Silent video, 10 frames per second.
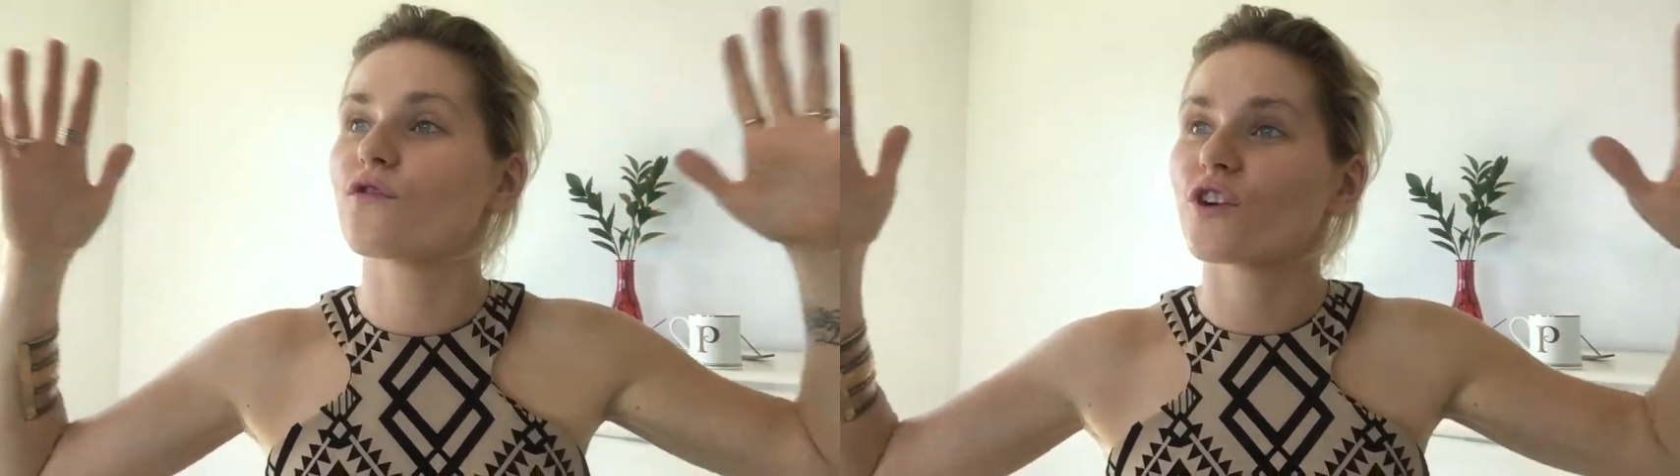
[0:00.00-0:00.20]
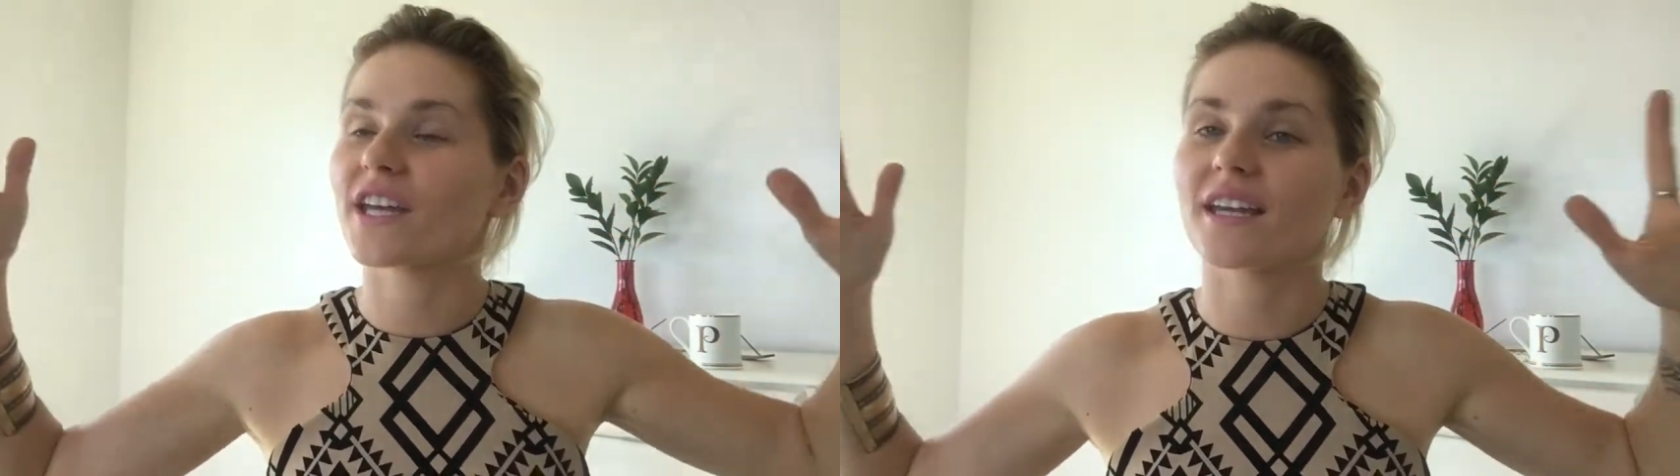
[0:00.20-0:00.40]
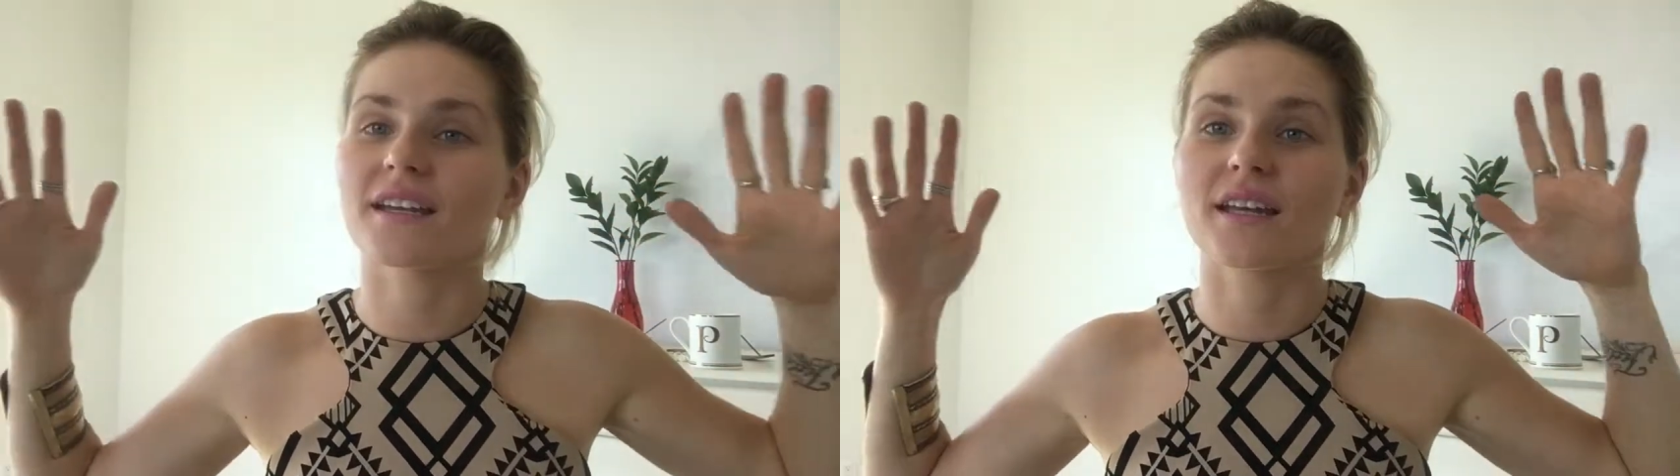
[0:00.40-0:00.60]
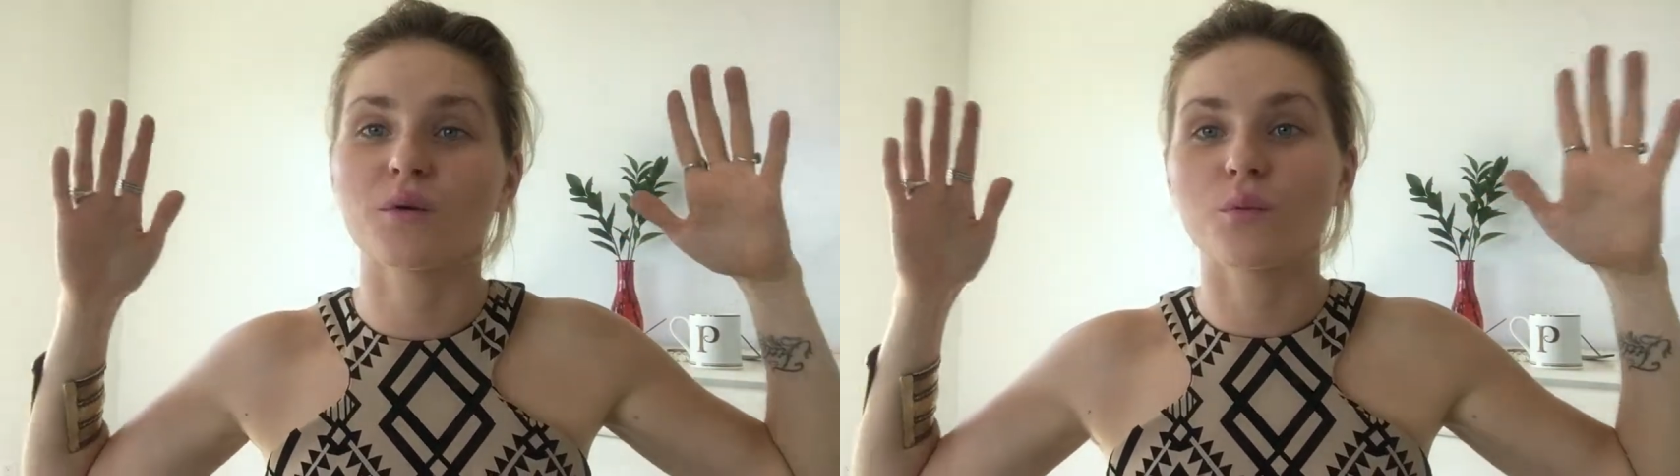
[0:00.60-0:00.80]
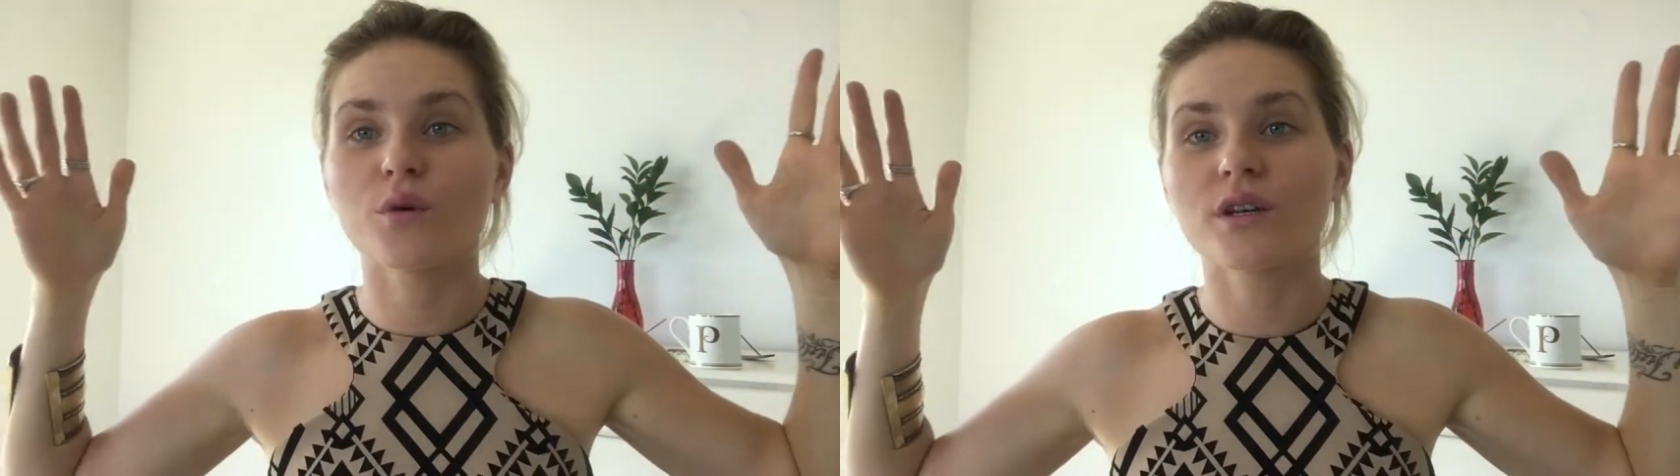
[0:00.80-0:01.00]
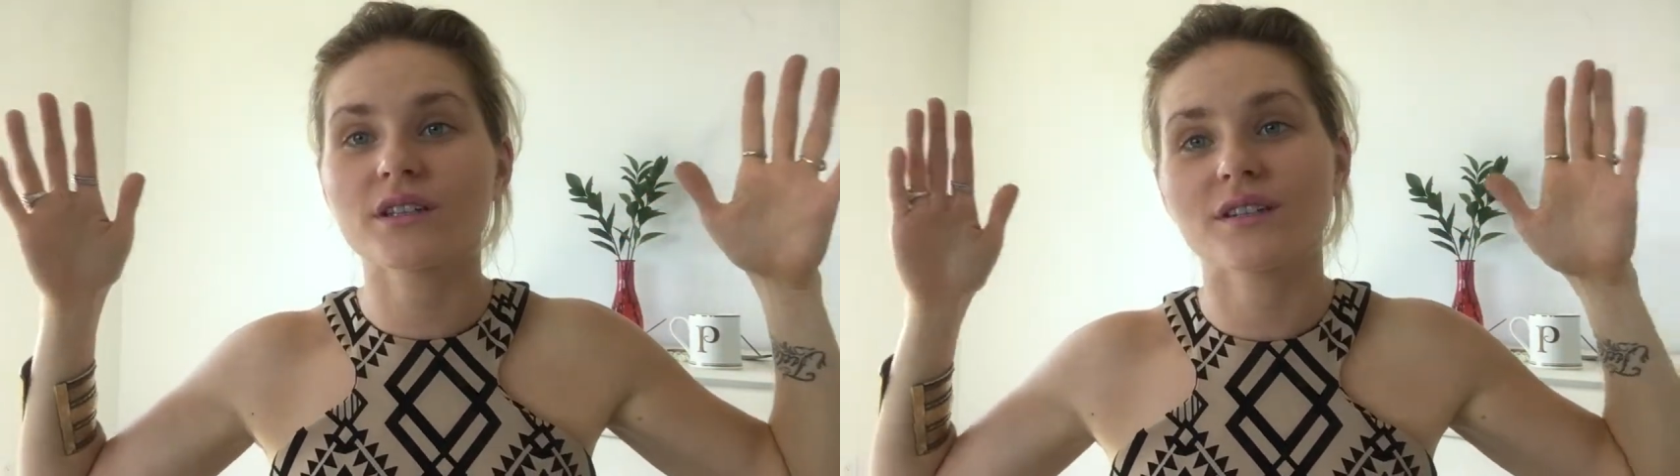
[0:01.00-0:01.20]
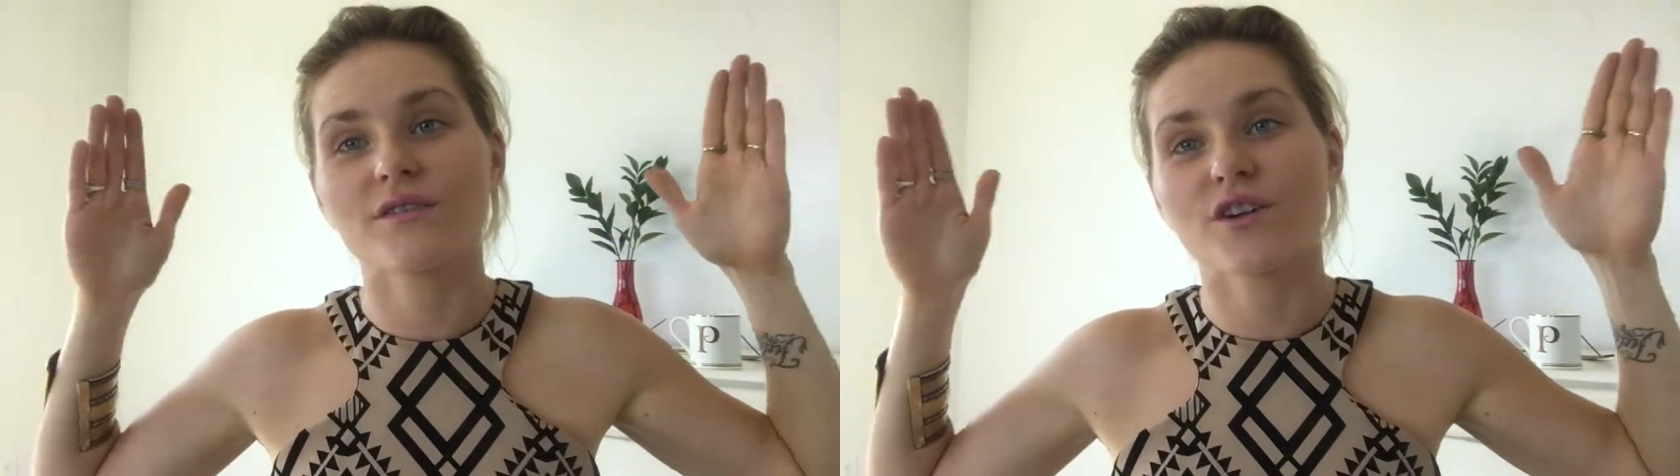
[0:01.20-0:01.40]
freaking important